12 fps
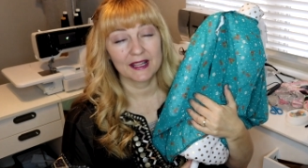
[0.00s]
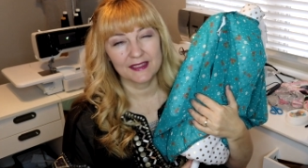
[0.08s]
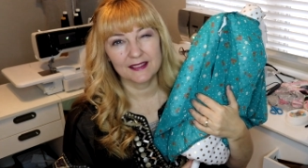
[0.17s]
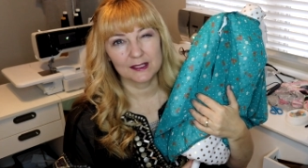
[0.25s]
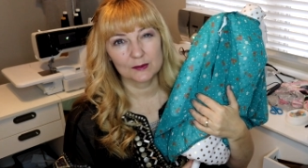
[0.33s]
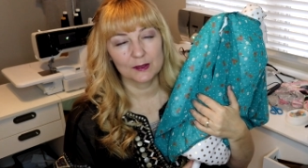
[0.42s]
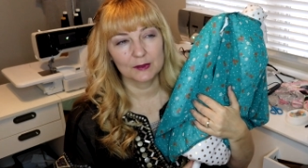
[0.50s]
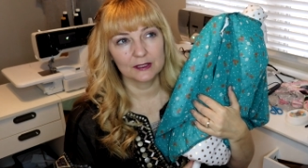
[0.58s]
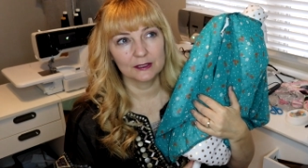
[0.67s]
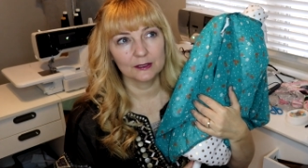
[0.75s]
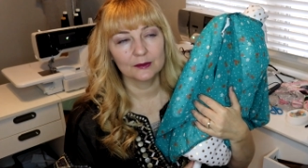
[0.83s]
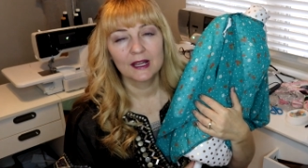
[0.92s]
but I think that's what I'm
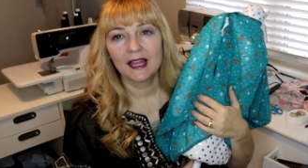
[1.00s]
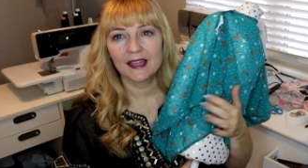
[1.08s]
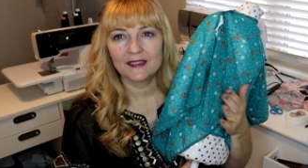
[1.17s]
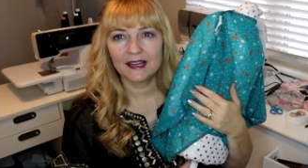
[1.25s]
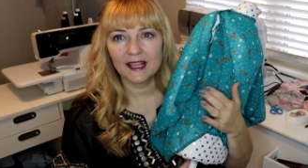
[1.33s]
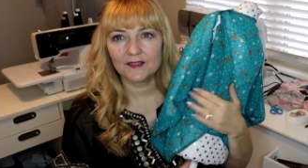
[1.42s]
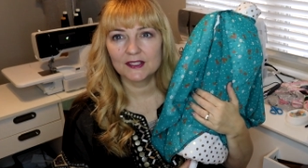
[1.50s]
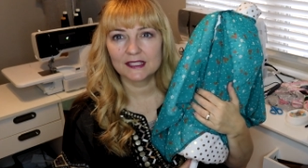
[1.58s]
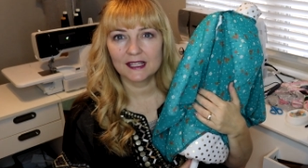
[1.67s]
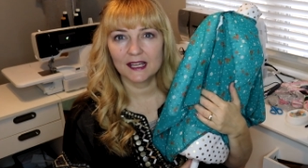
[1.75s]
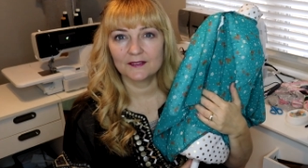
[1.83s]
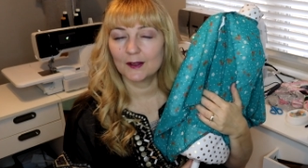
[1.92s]
gonna do. And then I have to
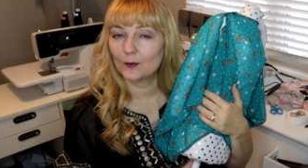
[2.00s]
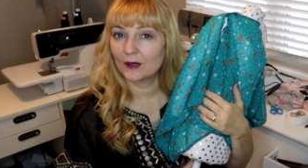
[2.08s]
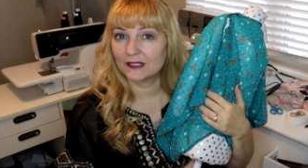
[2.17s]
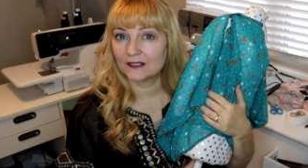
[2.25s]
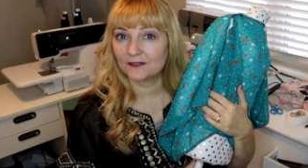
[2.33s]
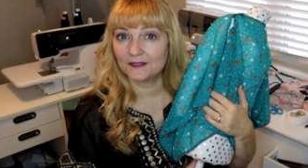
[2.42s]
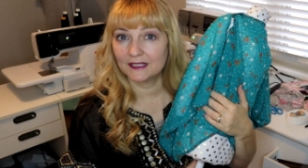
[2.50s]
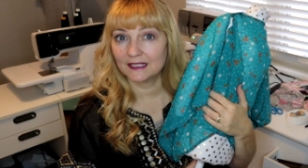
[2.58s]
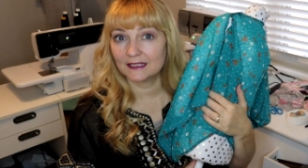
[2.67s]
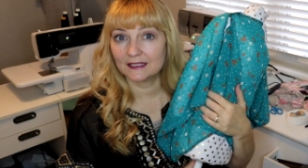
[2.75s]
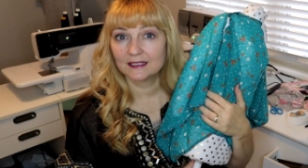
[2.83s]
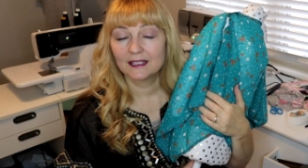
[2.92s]
decide if I want to fit
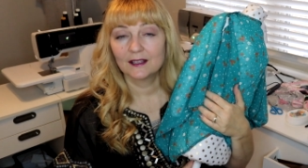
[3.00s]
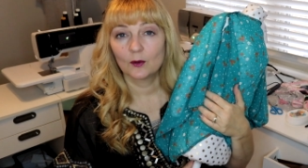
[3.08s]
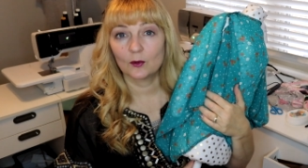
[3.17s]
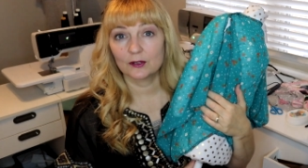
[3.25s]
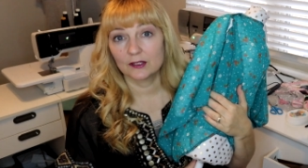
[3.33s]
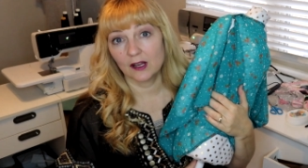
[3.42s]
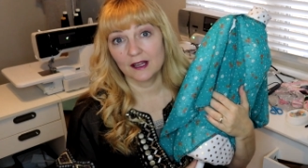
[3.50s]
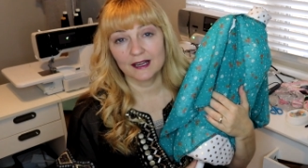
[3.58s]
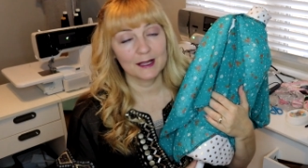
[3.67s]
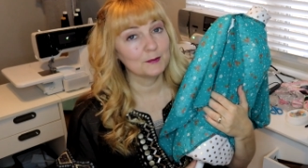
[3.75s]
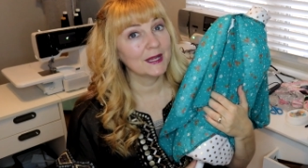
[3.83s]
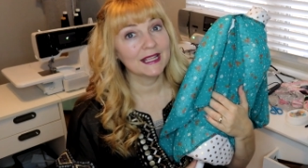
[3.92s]
it or
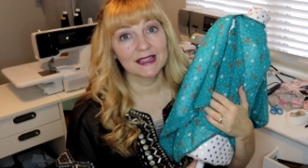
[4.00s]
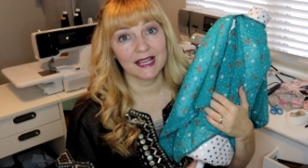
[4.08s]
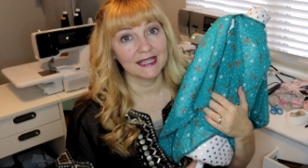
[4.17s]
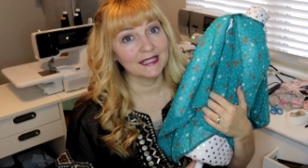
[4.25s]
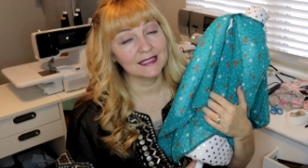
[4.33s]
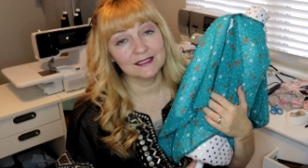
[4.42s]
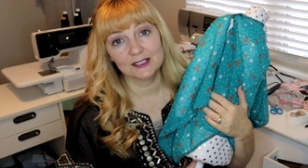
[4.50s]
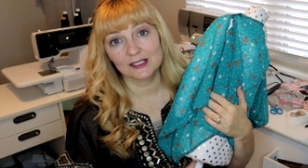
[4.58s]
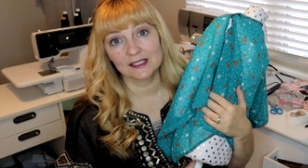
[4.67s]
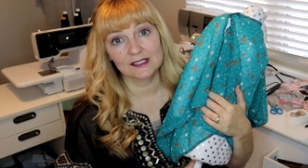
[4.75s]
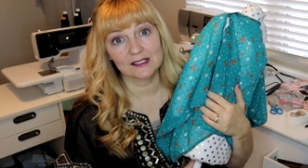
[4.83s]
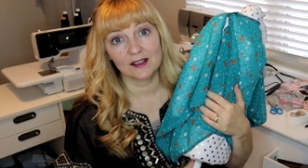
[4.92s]
not. I may like it,
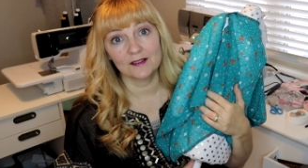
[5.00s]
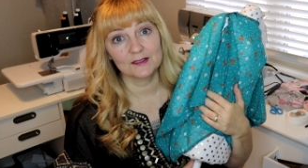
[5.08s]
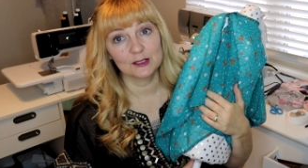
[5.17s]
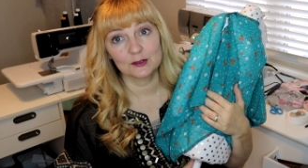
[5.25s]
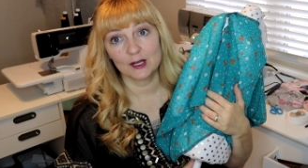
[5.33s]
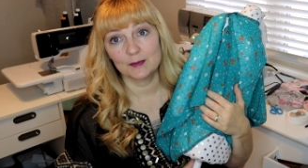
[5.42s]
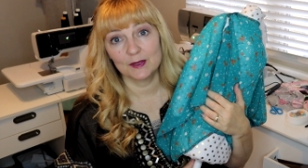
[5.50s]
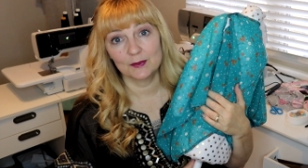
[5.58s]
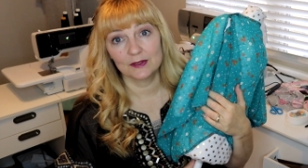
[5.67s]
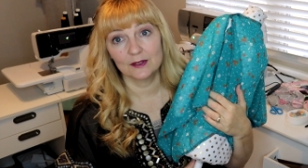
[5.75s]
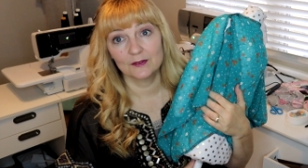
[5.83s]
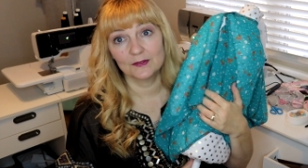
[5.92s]
just soft and drapey
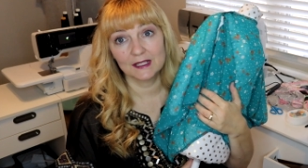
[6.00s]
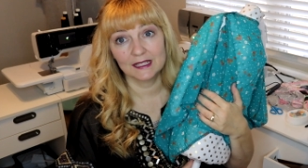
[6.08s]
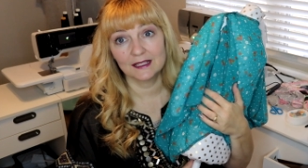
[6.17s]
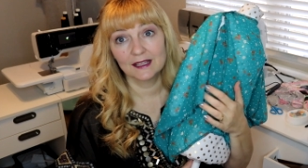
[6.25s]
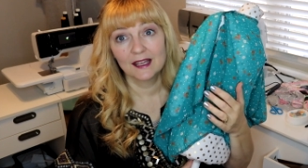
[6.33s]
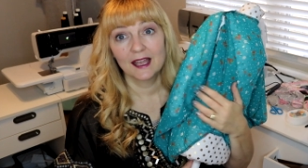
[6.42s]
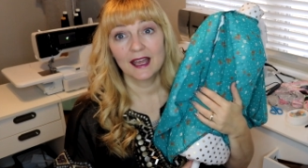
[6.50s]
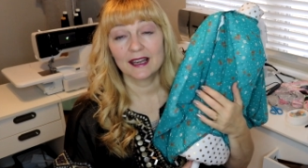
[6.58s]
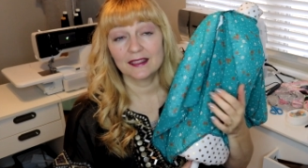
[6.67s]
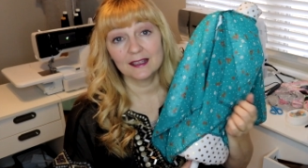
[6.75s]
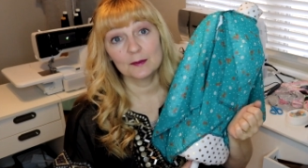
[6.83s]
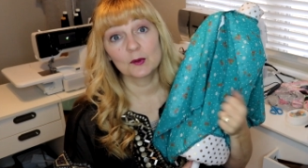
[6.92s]
with no fitting, and
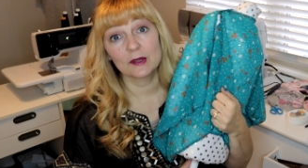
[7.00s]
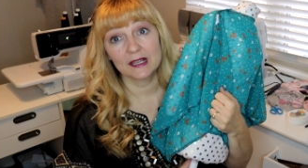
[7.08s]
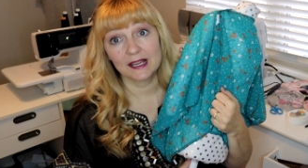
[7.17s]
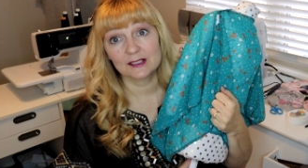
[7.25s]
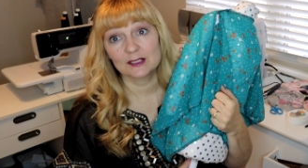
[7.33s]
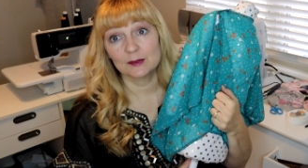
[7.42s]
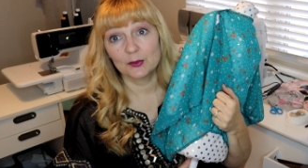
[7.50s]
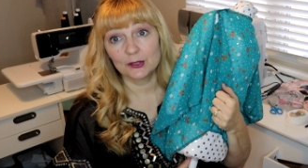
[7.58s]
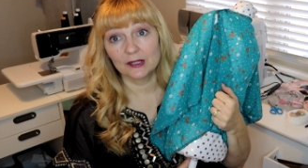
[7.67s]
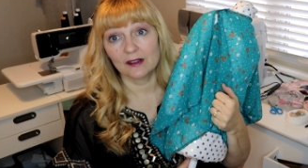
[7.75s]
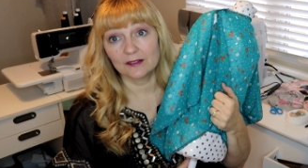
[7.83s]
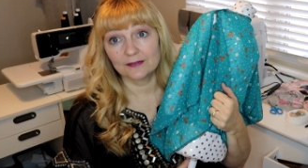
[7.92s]
I think I'm going to actually put
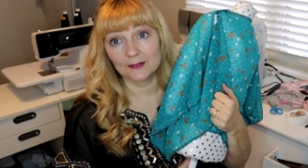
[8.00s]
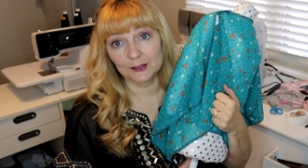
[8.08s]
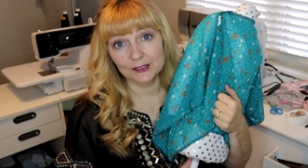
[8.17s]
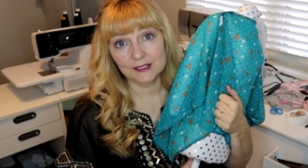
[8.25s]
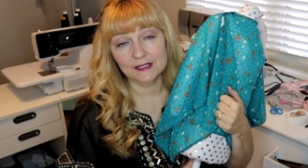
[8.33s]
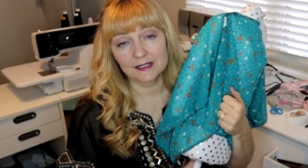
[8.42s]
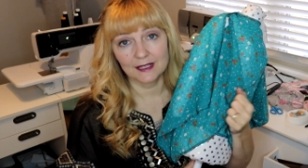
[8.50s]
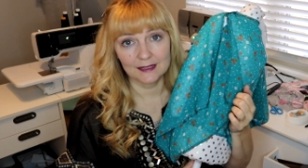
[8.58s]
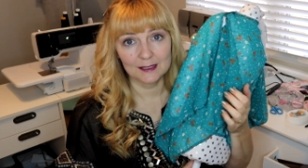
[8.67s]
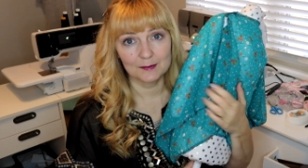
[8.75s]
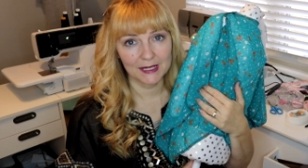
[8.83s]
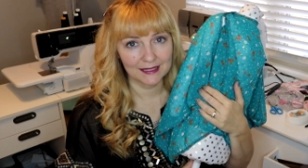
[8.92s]
it on first and
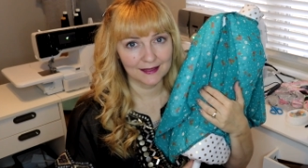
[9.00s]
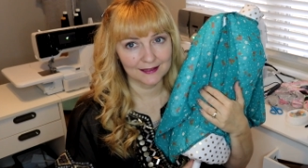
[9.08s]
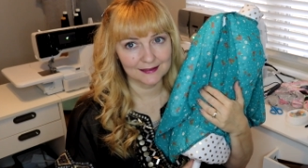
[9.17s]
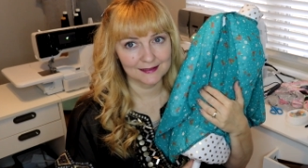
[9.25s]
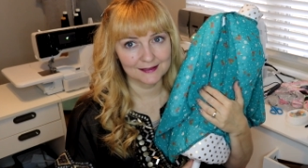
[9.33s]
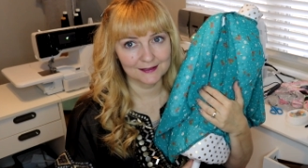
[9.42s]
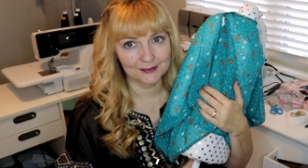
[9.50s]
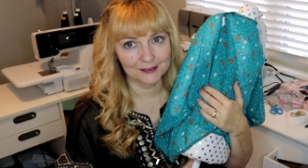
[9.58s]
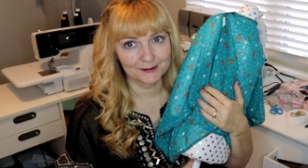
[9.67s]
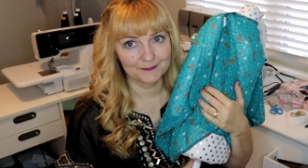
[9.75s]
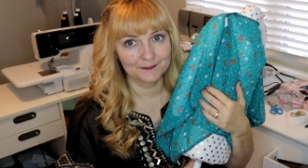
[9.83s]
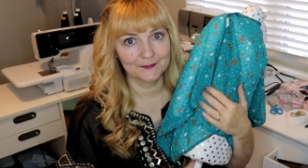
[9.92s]
then make that decision.